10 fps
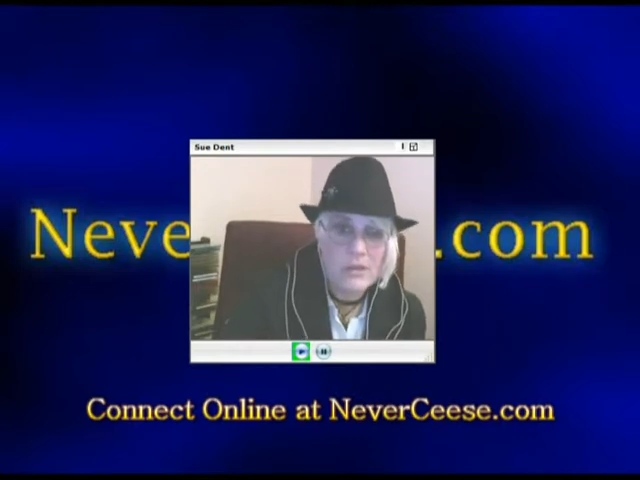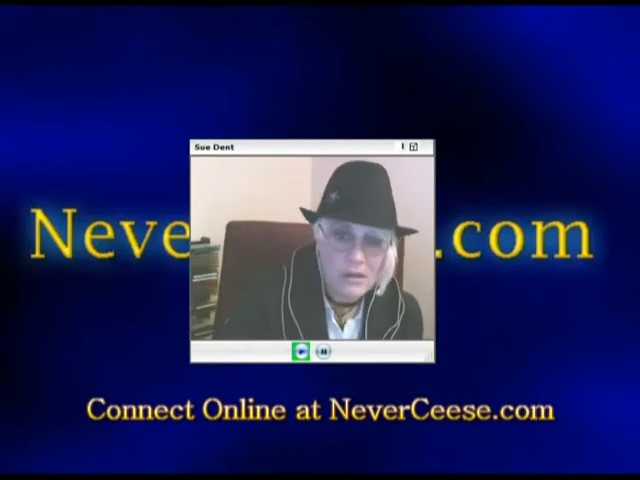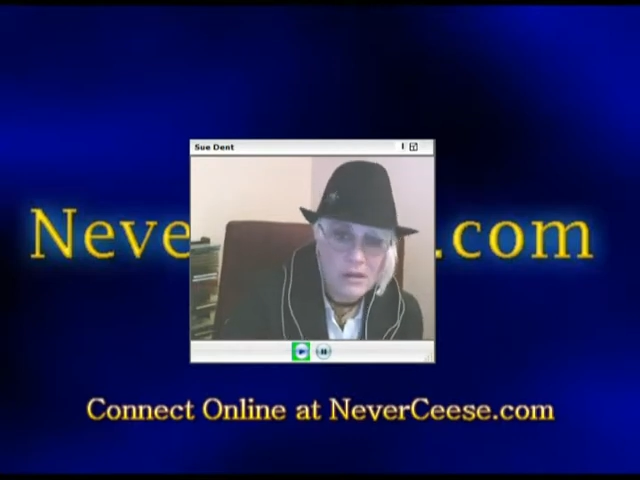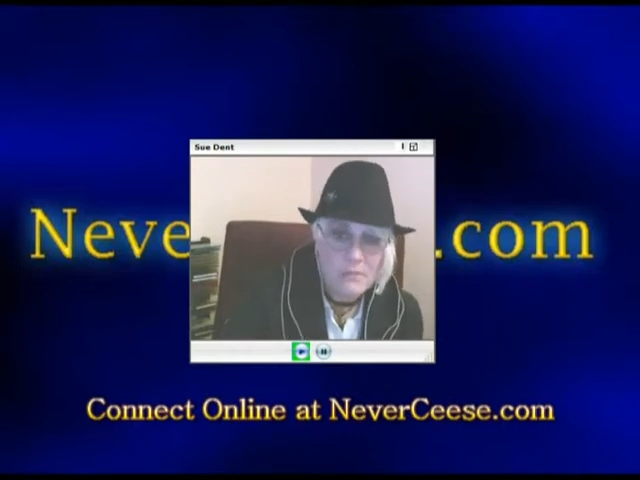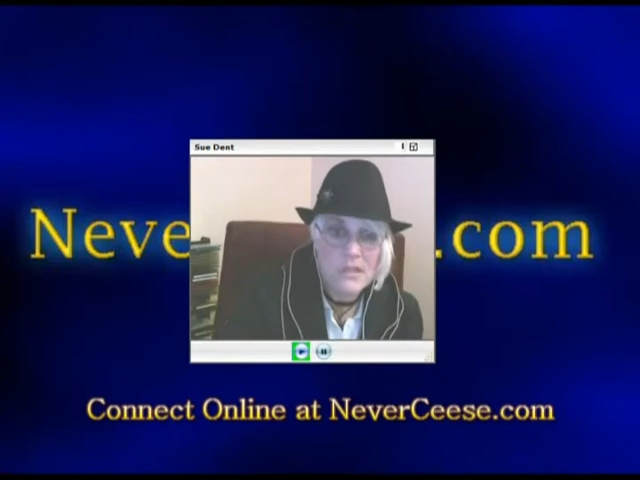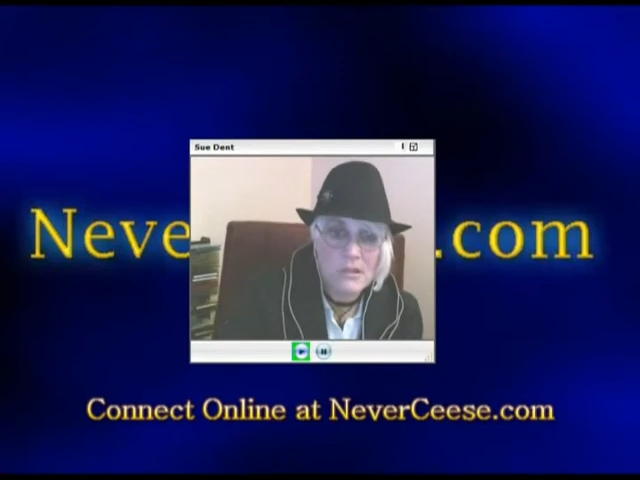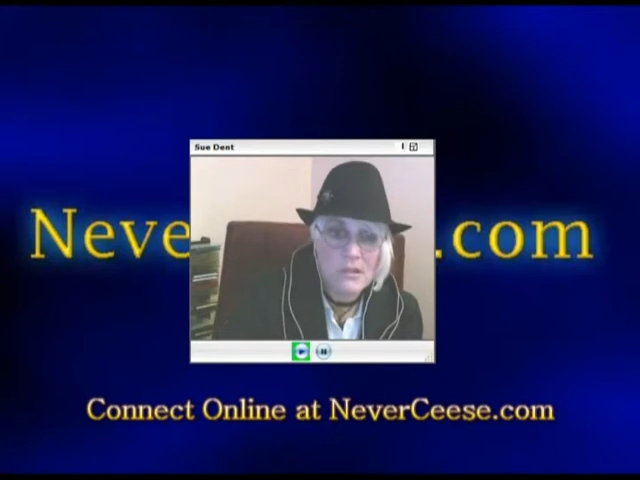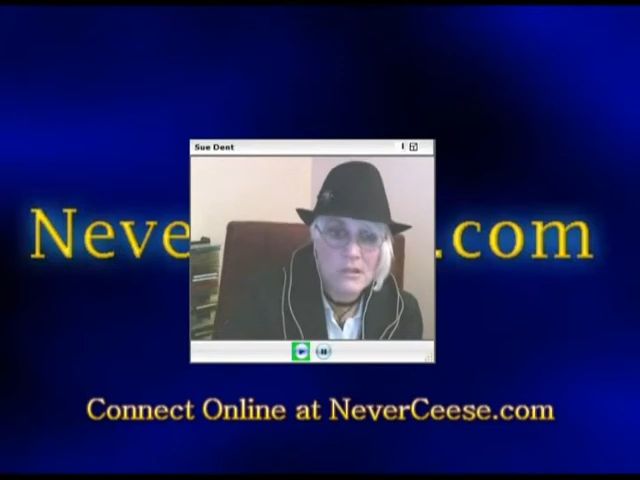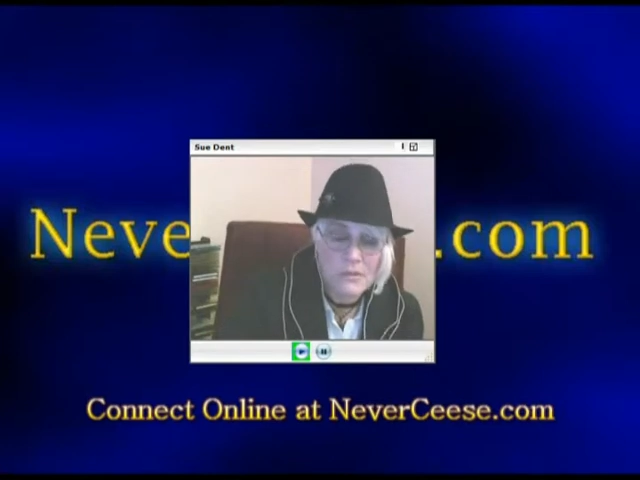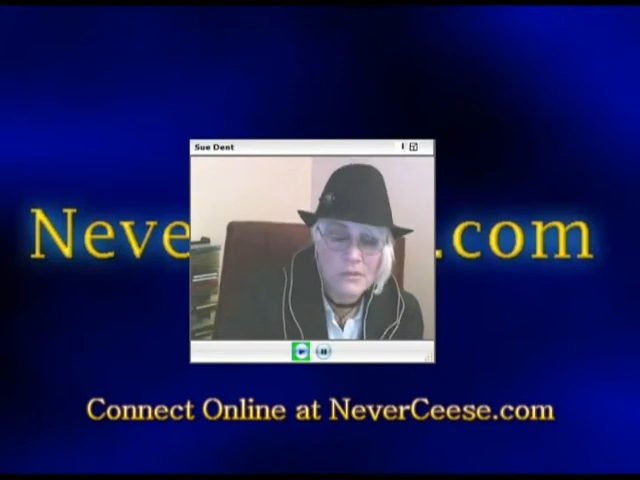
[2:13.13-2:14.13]
through an
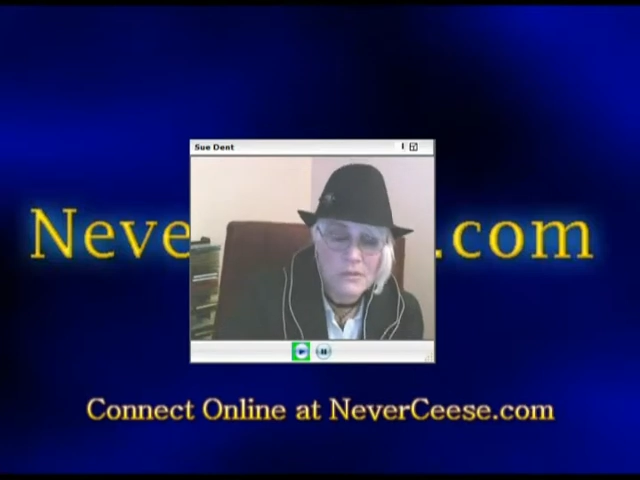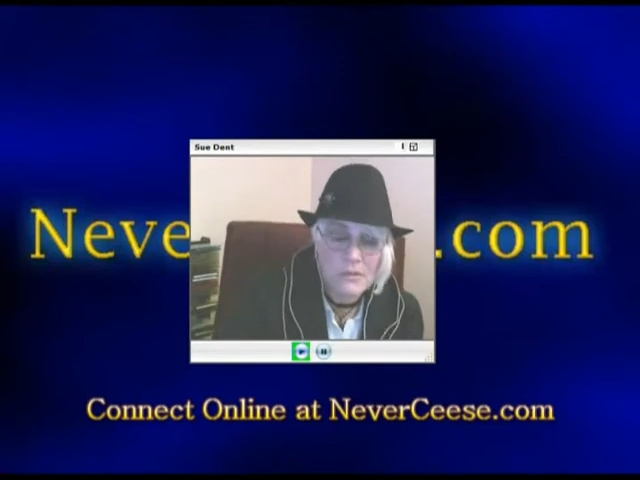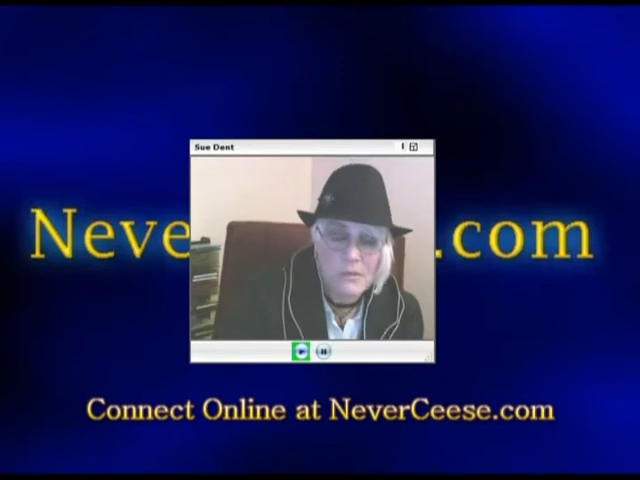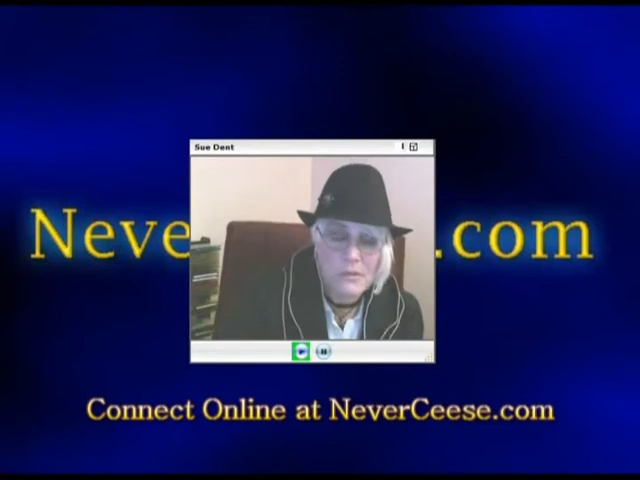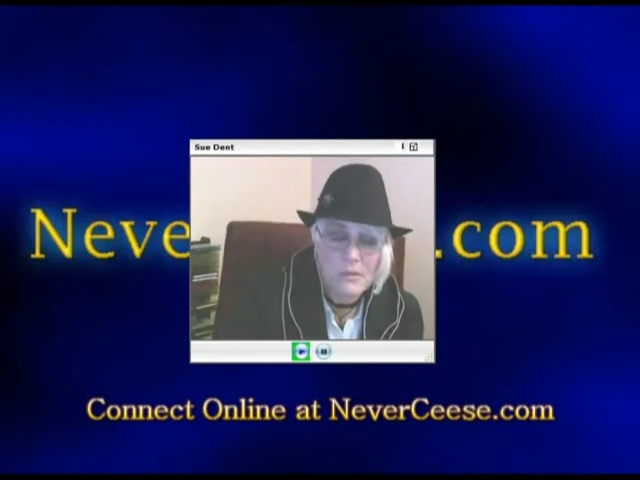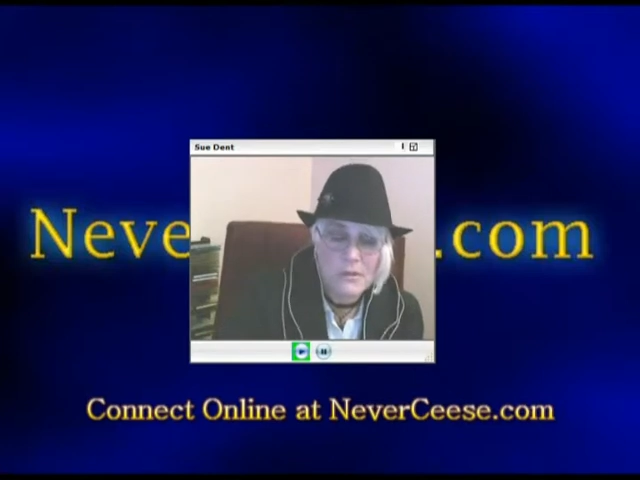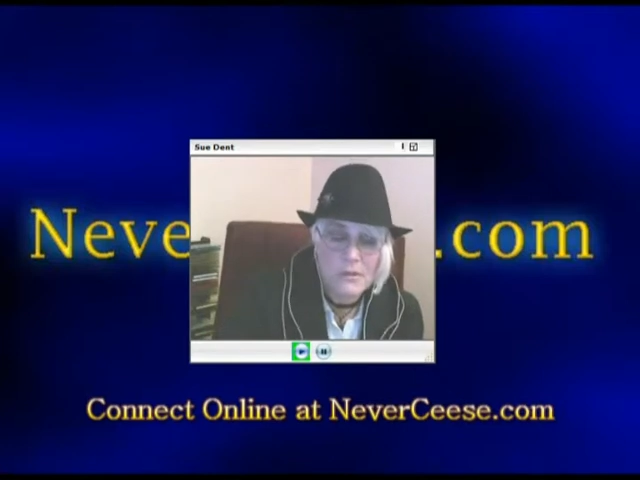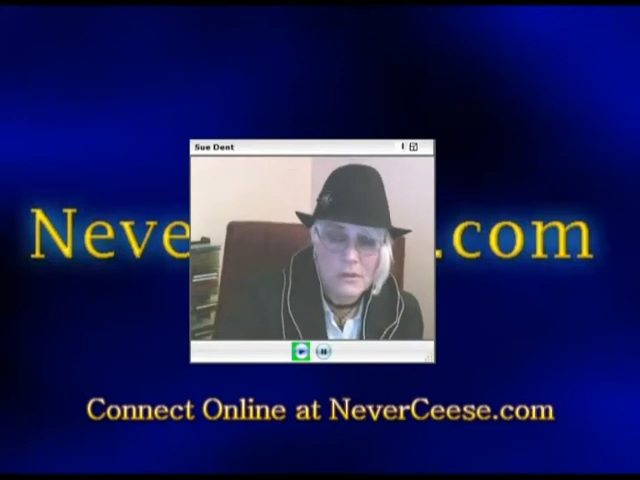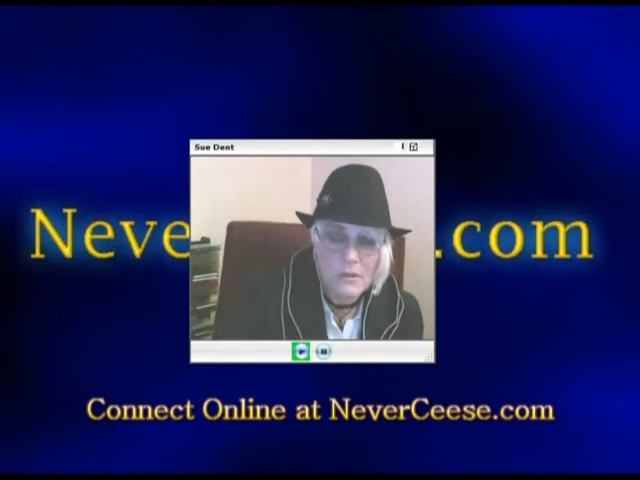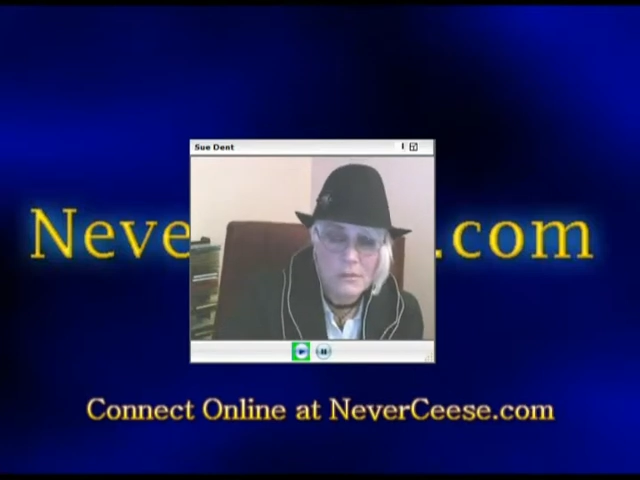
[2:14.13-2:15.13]
editor. I hired myself.